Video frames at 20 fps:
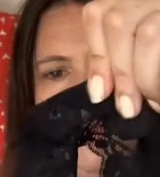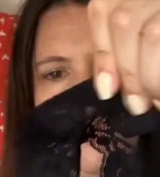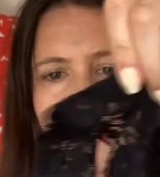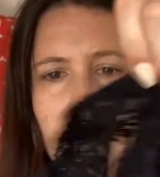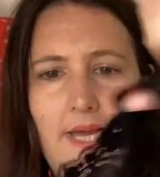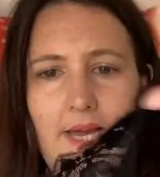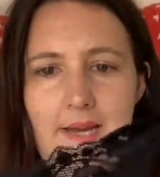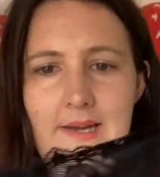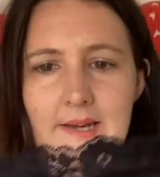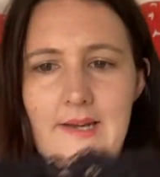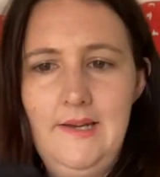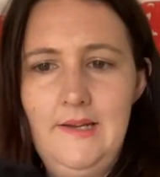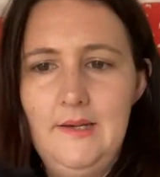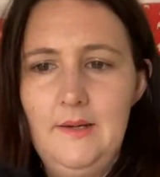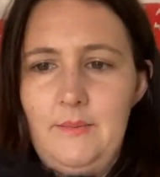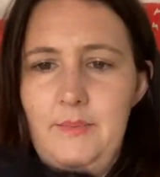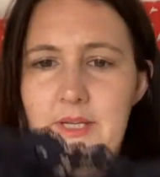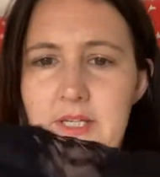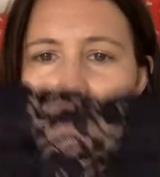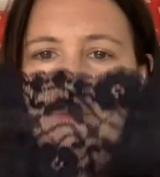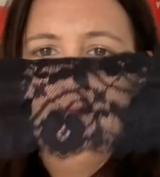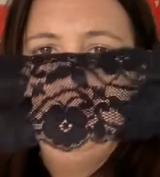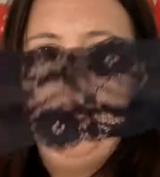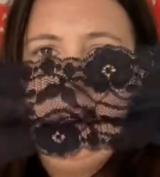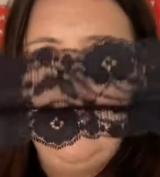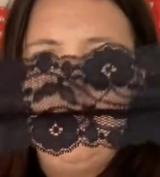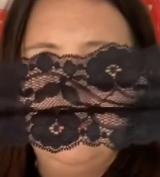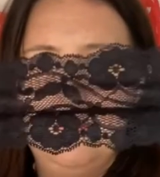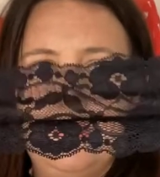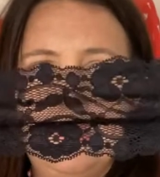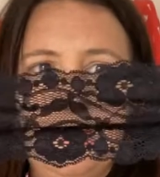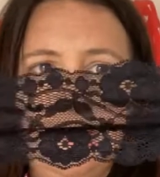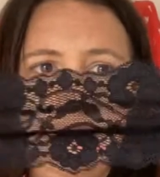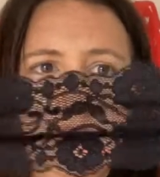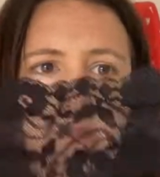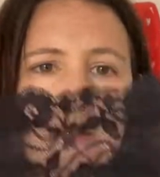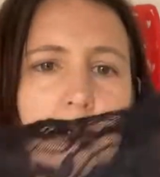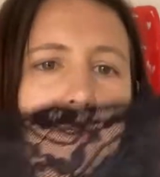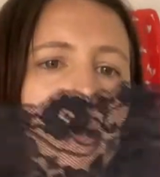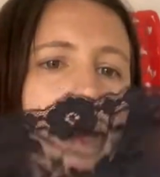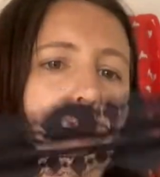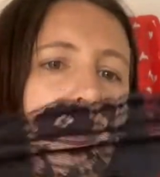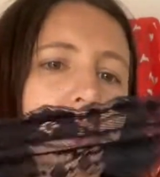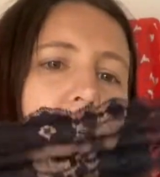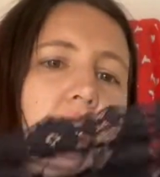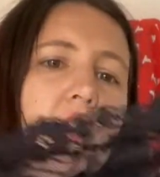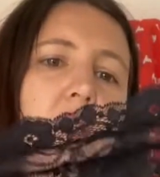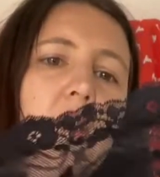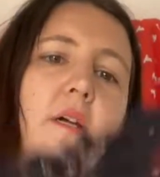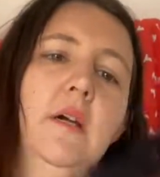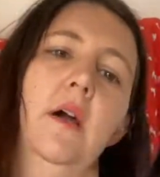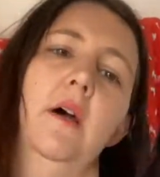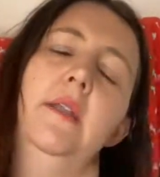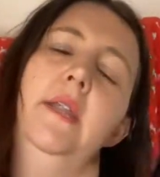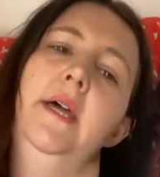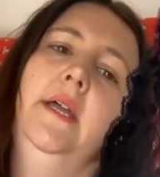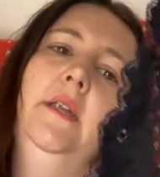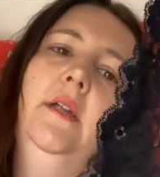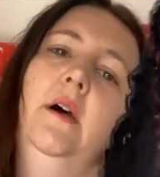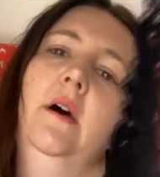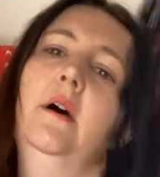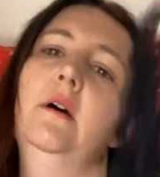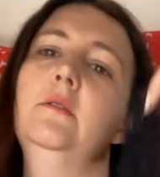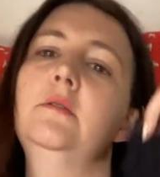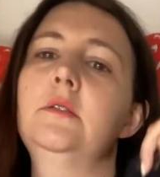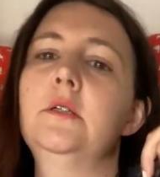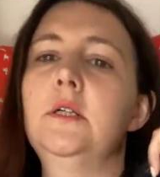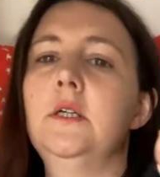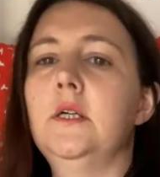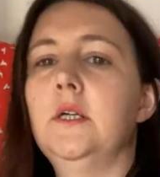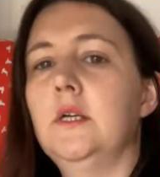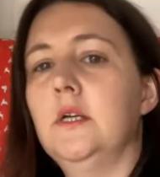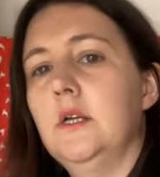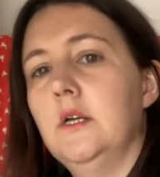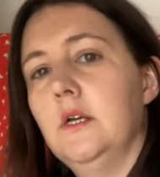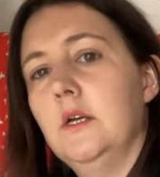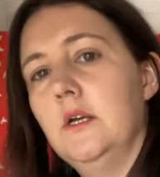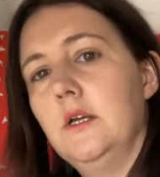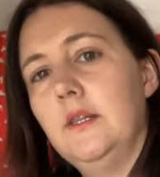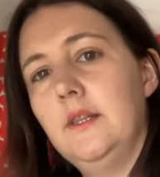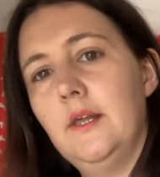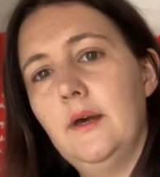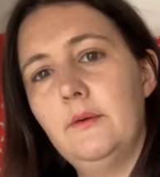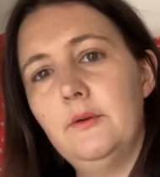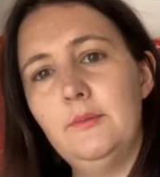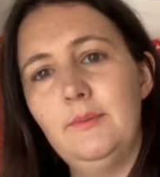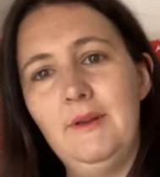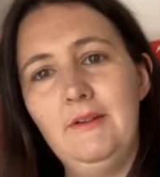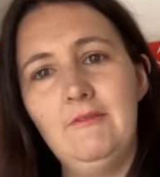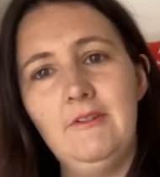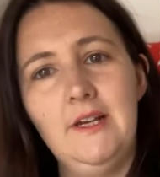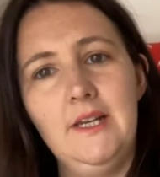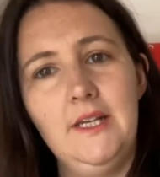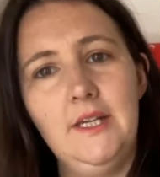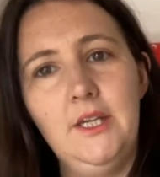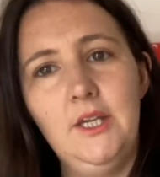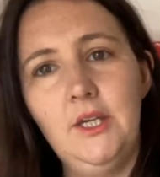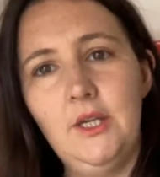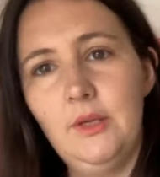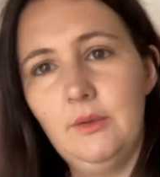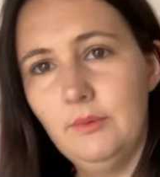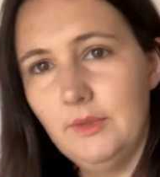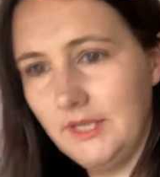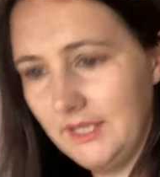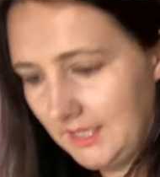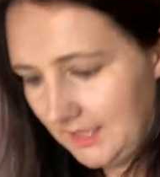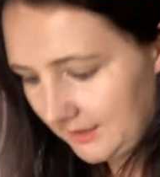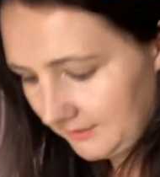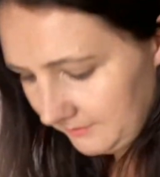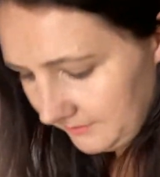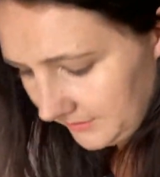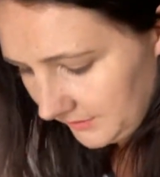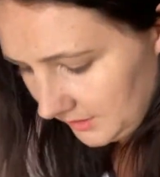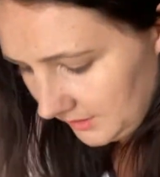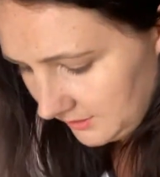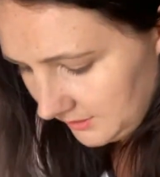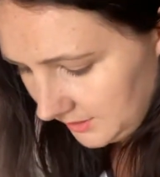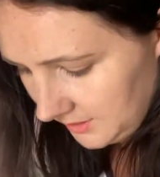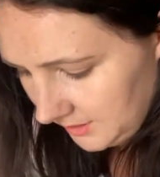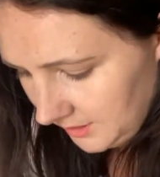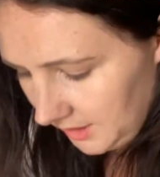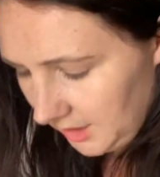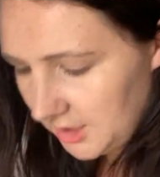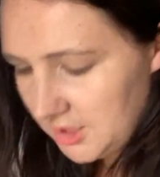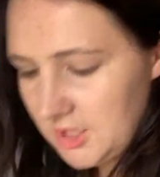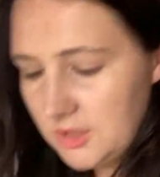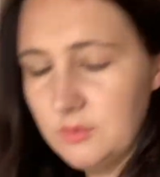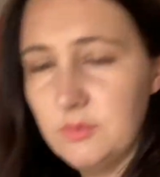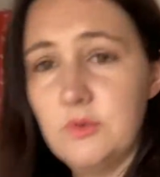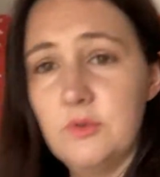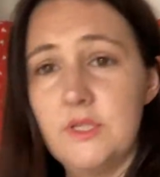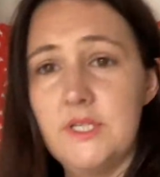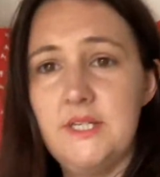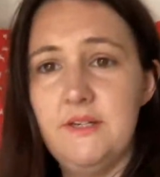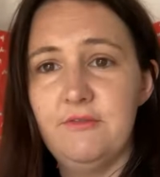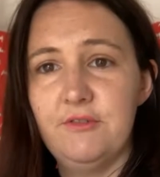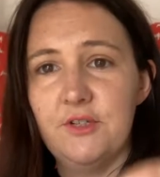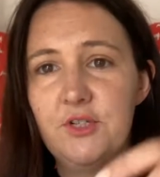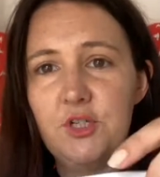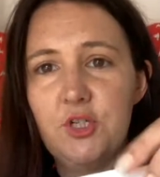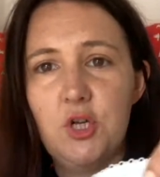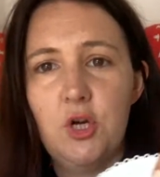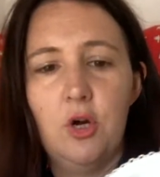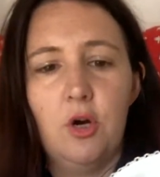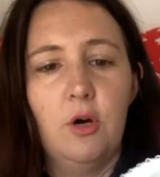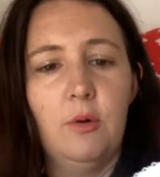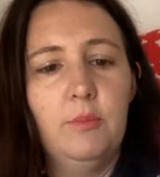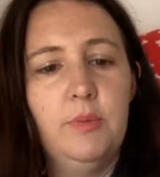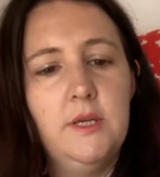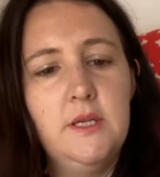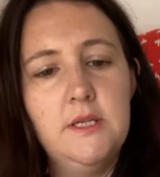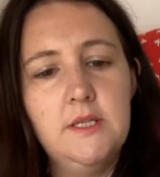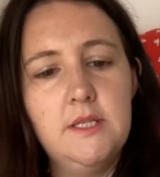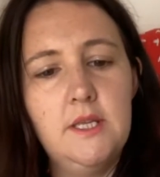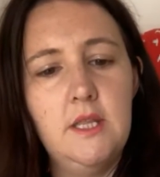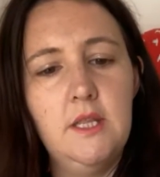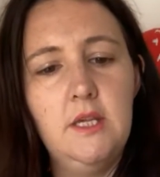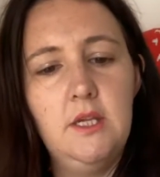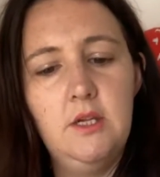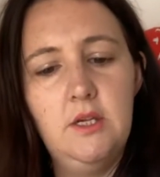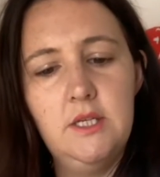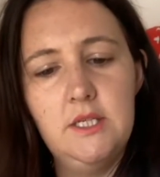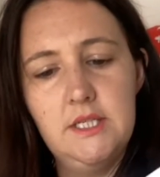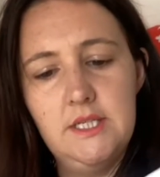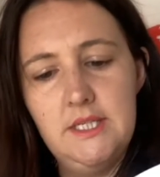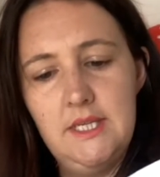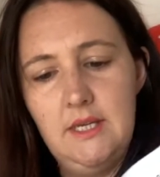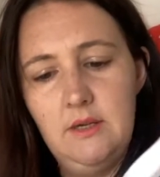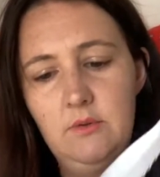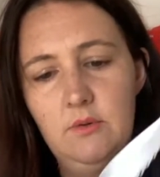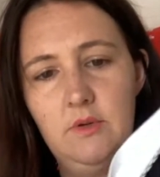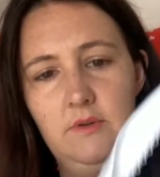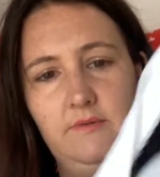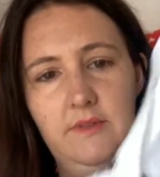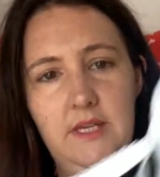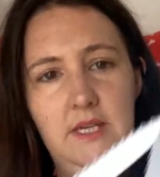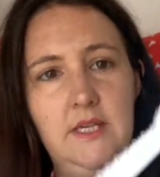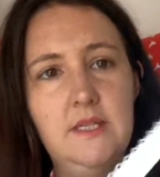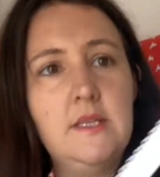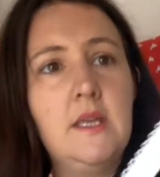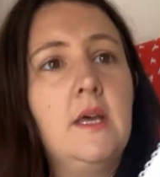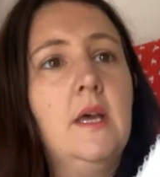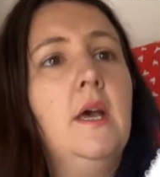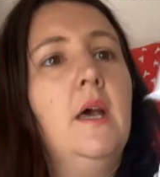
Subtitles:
Tiny little bit of lace. Actually, I could cut that in half. That would be really cute, wouldn't it? I should have worn a different top so that you could see all of these.